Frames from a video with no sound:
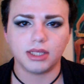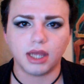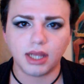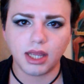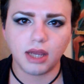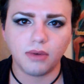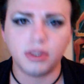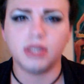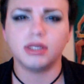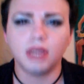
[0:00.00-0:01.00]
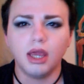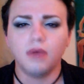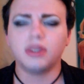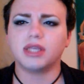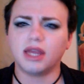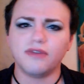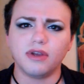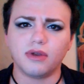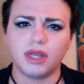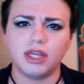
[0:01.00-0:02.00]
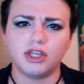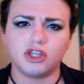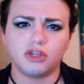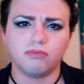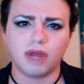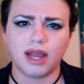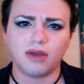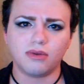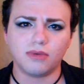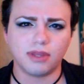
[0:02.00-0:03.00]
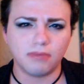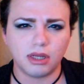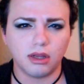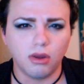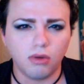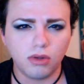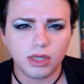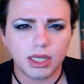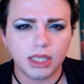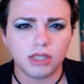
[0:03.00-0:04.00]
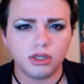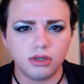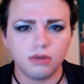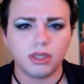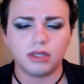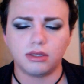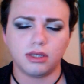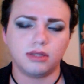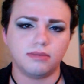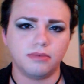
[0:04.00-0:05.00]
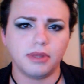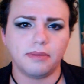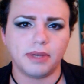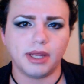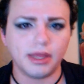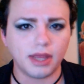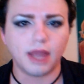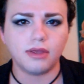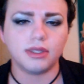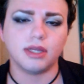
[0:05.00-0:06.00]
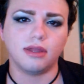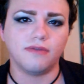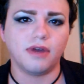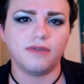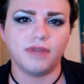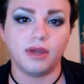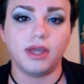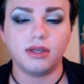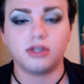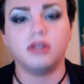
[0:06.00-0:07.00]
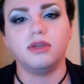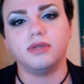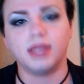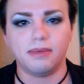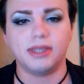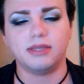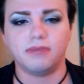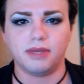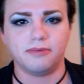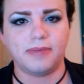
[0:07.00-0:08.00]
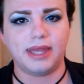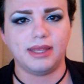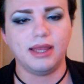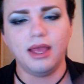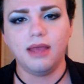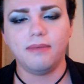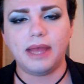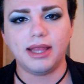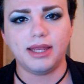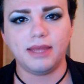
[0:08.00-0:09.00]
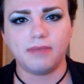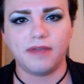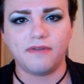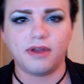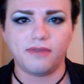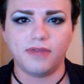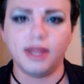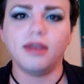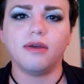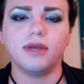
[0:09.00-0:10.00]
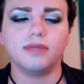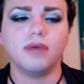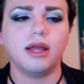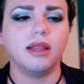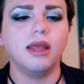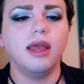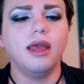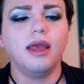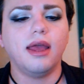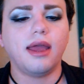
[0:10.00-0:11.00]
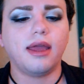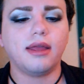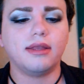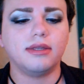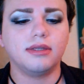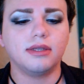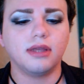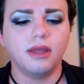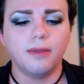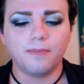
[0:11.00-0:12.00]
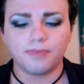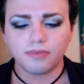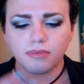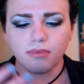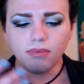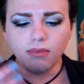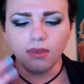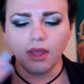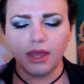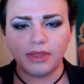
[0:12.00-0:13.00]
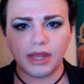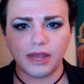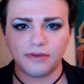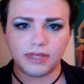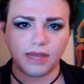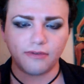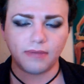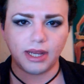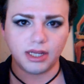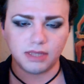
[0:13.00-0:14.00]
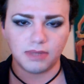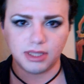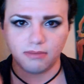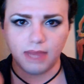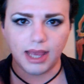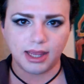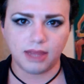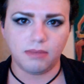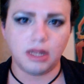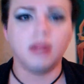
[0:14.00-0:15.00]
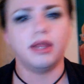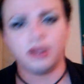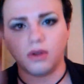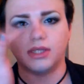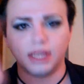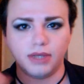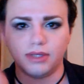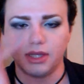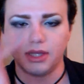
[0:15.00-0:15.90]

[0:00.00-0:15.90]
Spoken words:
Exotica, which is kind of a greenish brown with a bit of gold in it too. It's really pretty. I used it in the fawn video. I actually used that Pixie Pinups palette in my fawn video as well. And then aside from that, I just put some black in the middle. And then of course I